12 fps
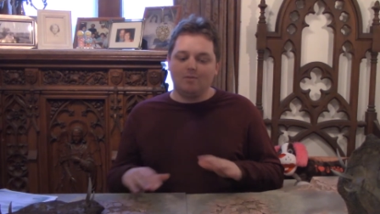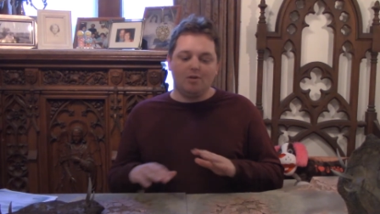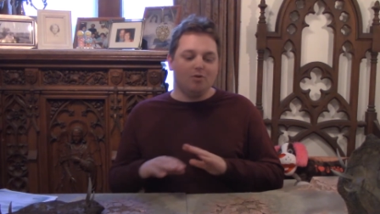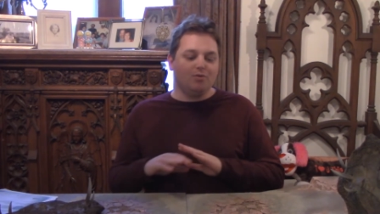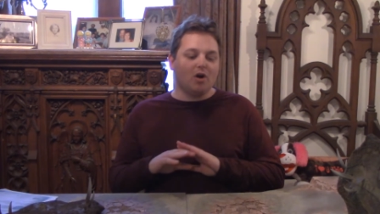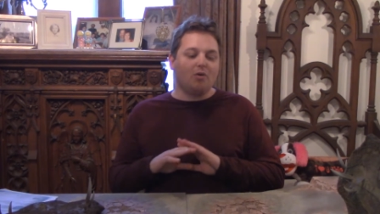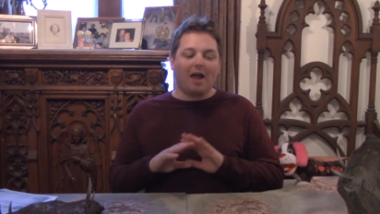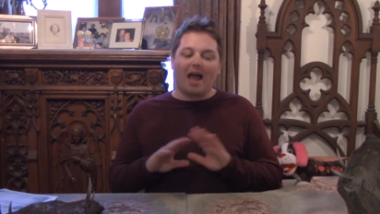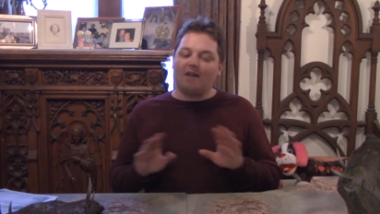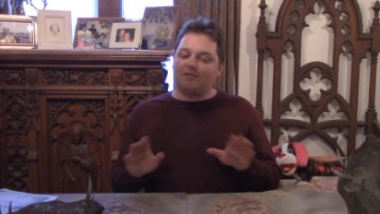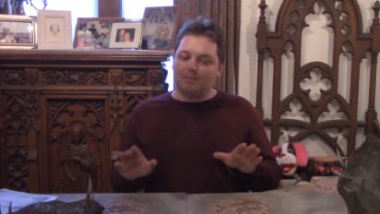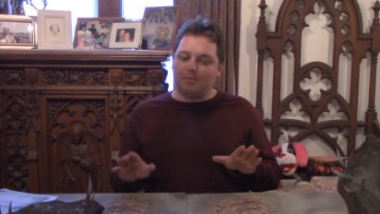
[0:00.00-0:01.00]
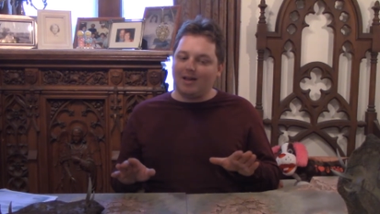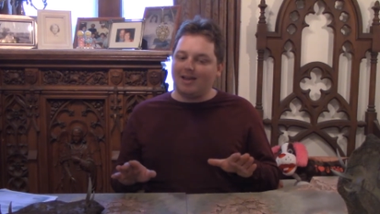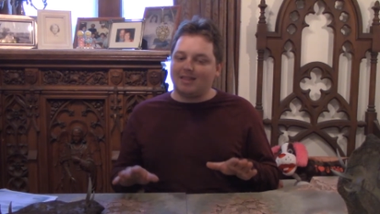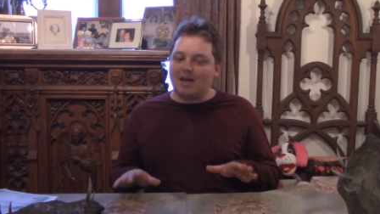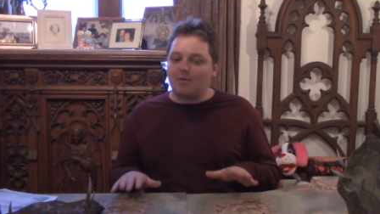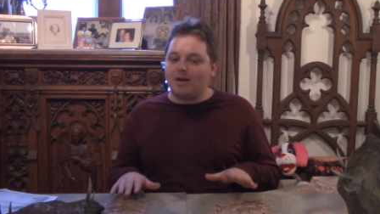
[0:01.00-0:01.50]
You don't have to play
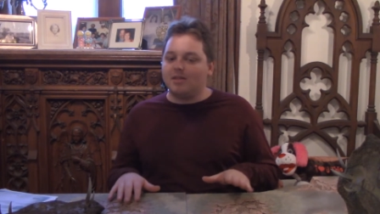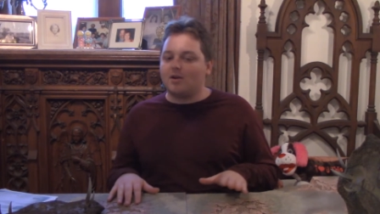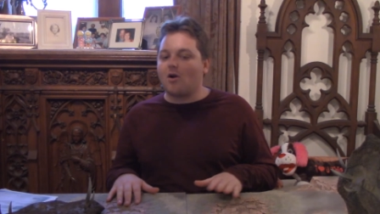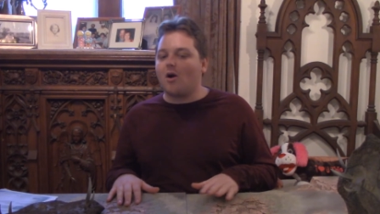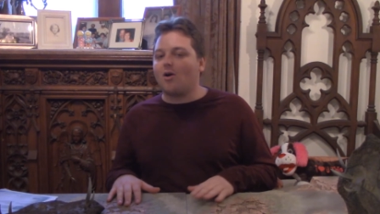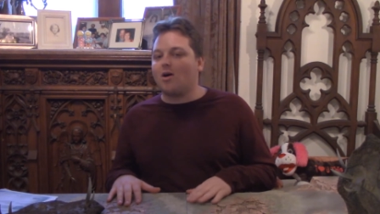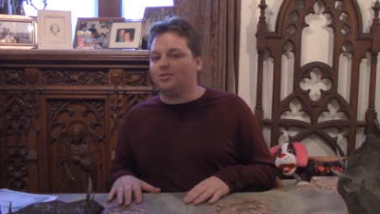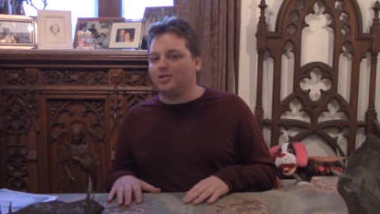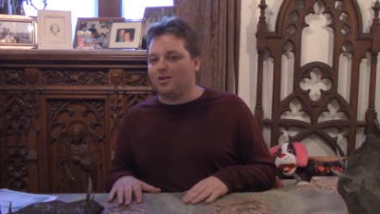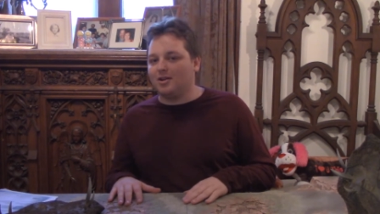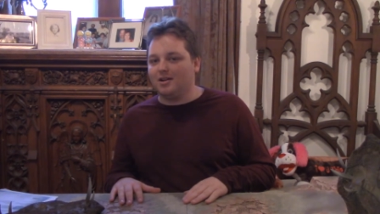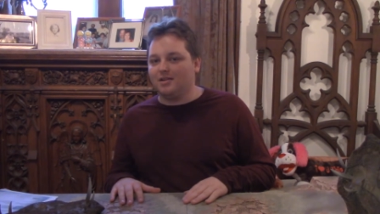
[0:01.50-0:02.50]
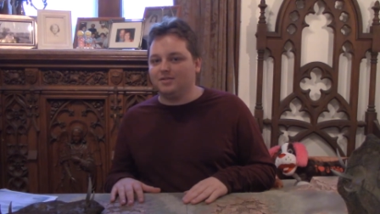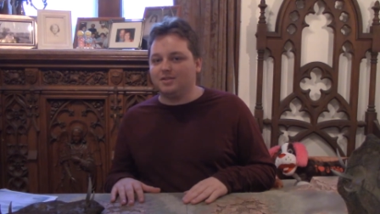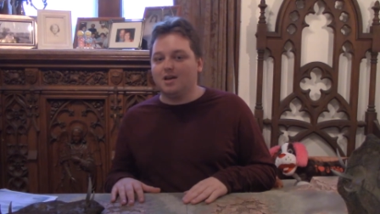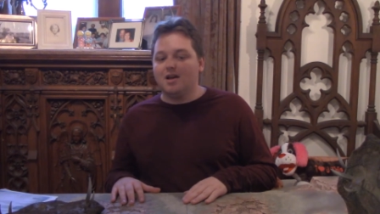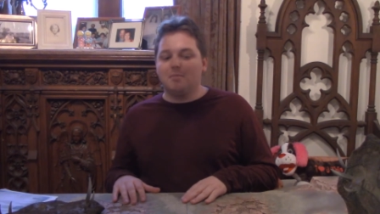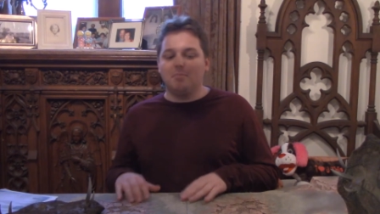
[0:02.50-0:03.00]
it that way. There are alternatives.